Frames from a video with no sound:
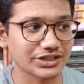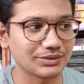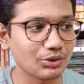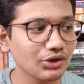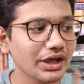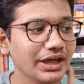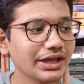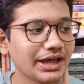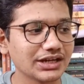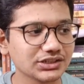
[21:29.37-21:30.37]
And in this book,
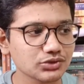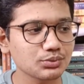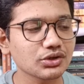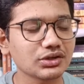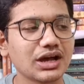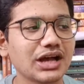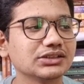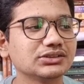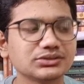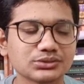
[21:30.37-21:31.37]
I thought that
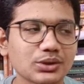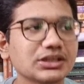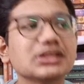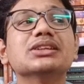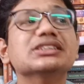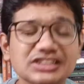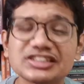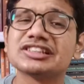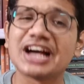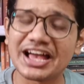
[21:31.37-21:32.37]
this guy has
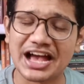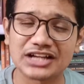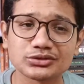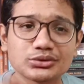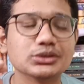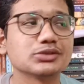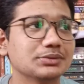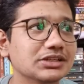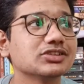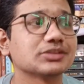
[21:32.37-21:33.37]
to experience something bad.